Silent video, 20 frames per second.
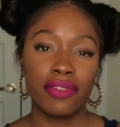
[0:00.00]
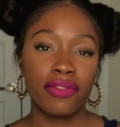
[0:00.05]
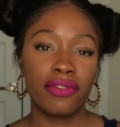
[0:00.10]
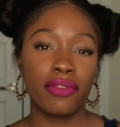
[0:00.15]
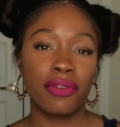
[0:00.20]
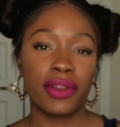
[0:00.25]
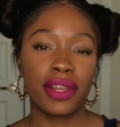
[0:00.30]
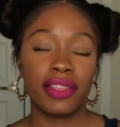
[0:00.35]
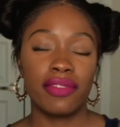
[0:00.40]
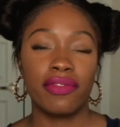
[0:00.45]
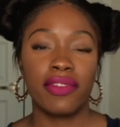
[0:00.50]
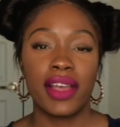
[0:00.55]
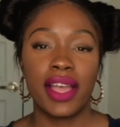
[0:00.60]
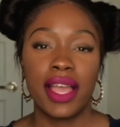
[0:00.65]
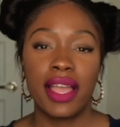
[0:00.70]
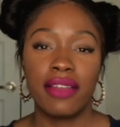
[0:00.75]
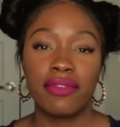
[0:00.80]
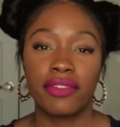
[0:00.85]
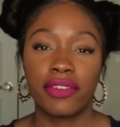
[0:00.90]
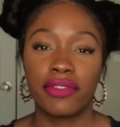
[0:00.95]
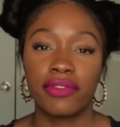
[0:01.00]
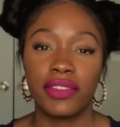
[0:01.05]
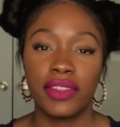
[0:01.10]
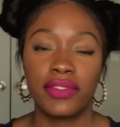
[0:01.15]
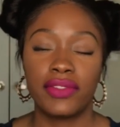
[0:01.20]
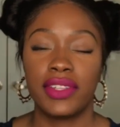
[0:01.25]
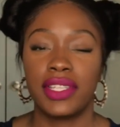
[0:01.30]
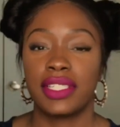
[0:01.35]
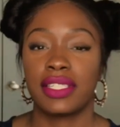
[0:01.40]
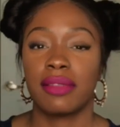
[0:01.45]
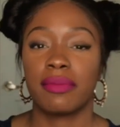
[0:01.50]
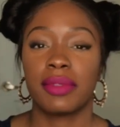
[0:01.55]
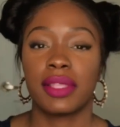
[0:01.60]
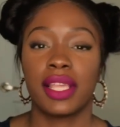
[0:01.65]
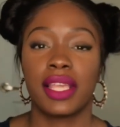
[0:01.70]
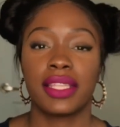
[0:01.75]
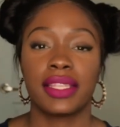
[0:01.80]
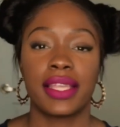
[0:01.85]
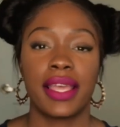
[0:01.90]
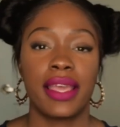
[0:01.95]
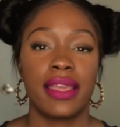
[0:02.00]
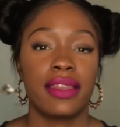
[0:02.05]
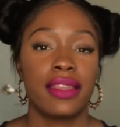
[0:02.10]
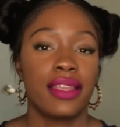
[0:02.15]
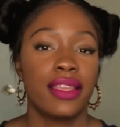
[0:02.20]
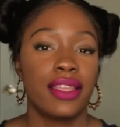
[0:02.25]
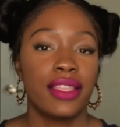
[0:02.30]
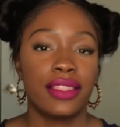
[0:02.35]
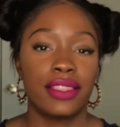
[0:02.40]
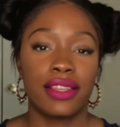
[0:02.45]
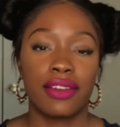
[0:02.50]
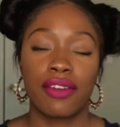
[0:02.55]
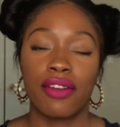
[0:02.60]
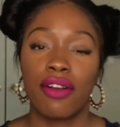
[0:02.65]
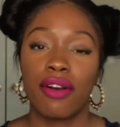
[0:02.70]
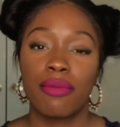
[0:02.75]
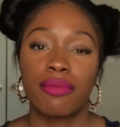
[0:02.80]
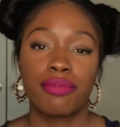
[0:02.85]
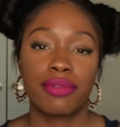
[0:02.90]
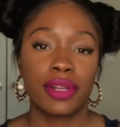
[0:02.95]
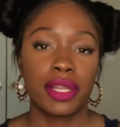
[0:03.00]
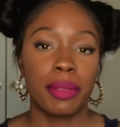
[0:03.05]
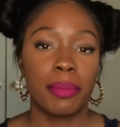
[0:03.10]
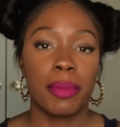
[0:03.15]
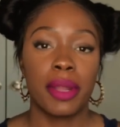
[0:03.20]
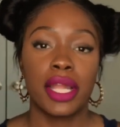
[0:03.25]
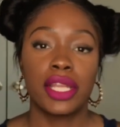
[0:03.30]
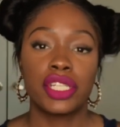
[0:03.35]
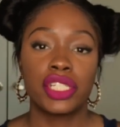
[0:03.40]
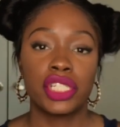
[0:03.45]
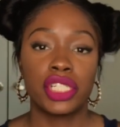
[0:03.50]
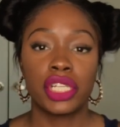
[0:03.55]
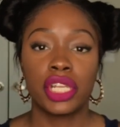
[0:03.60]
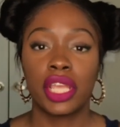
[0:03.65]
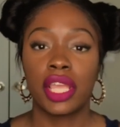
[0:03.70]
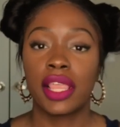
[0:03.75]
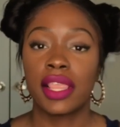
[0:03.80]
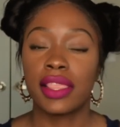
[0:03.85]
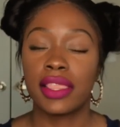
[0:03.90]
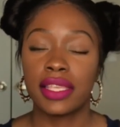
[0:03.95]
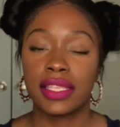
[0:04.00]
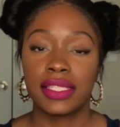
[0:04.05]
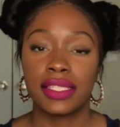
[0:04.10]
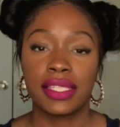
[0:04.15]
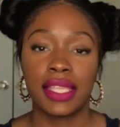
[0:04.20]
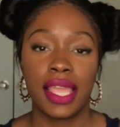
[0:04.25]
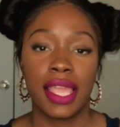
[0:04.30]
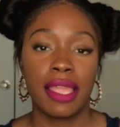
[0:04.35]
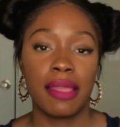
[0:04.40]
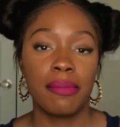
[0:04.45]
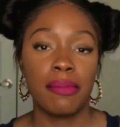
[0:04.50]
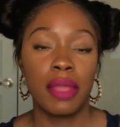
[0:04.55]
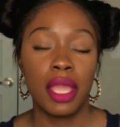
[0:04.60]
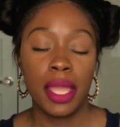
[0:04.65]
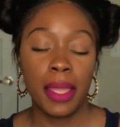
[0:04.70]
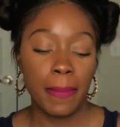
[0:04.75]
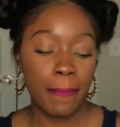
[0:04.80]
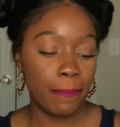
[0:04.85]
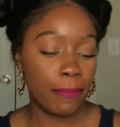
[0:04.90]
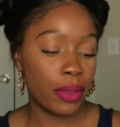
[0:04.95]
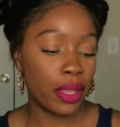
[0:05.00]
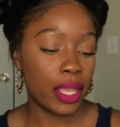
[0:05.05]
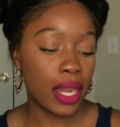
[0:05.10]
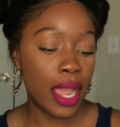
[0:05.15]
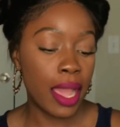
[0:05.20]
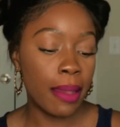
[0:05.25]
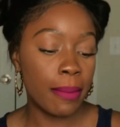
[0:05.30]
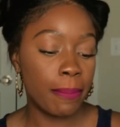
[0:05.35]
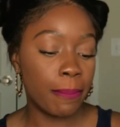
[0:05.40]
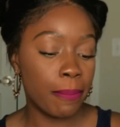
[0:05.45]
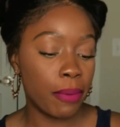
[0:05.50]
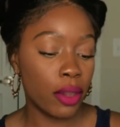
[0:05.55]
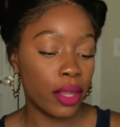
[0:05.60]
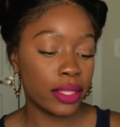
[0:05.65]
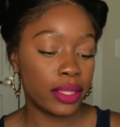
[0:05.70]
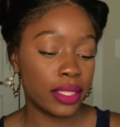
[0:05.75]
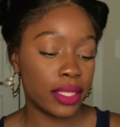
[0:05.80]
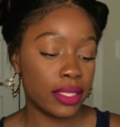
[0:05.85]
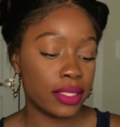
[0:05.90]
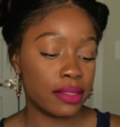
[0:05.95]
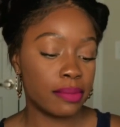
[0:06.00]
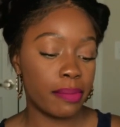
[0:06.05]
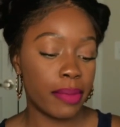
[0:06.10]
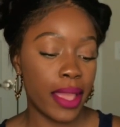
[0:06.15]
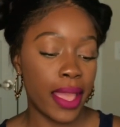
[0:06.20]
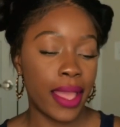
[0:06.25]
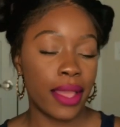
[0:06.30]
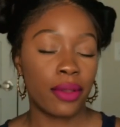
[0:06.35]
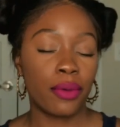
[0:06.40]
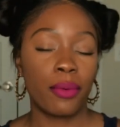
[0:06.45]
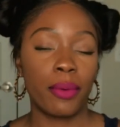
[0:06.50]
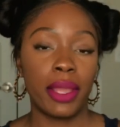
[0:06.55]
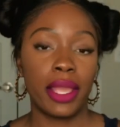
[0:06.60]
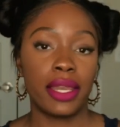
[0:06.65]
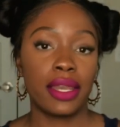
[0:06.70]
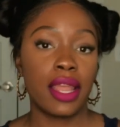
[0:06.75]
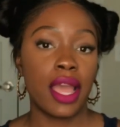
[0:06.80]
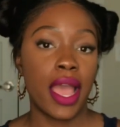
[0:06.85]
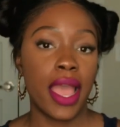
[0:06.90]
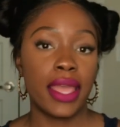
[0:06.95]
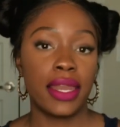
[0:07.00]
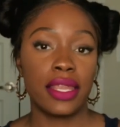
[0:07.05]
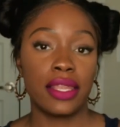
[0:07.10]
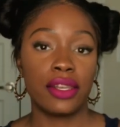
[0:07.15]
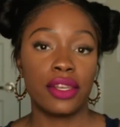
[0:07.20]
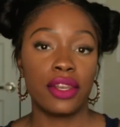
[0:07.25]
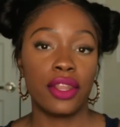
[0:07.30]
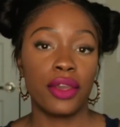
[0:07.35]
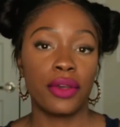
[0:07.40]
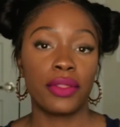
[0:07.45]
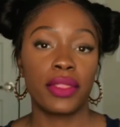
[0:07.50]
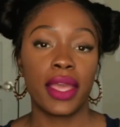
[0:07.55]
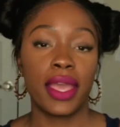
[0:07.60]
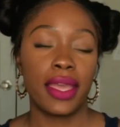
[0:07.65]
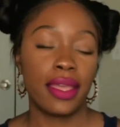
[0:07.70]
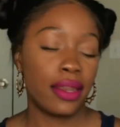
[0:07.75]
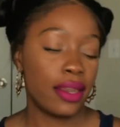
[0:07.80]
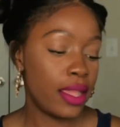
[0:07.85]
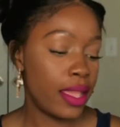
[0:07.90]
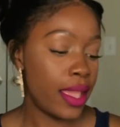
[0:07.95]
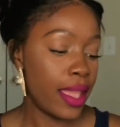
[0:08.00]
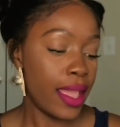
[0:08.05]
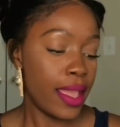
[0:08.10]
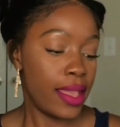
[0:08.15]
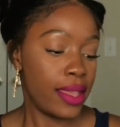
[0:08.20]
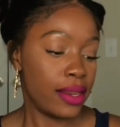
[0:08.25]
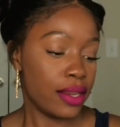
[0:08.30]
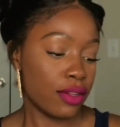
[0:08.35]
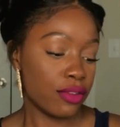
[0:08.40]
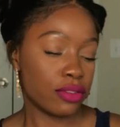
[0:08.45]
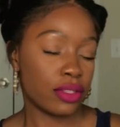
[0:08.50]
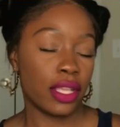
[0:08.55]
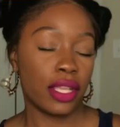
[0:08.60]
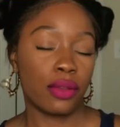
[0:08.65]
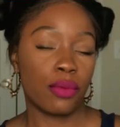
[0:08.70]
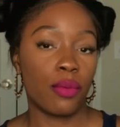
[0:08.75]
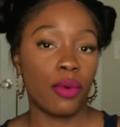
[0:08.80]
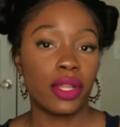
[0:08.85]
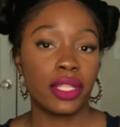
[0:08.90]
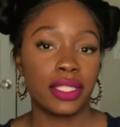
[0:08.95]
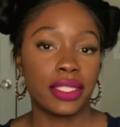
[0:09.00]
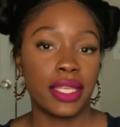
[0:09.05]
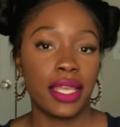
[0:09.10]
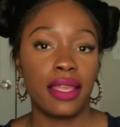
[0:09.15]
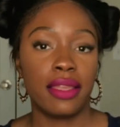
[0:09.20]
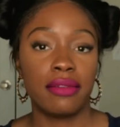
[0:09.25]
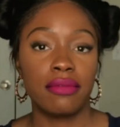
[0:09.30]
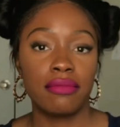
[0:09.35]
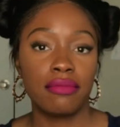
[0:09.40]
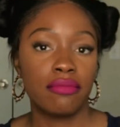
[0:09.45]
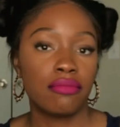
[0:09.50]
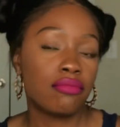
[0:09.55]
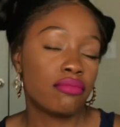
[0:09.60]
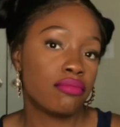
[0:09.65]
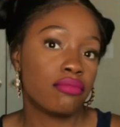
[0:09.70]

forty-five or fifty, something like that, they're all pretty much the same. but I bought this back when I didn't know that, and I was like, one ten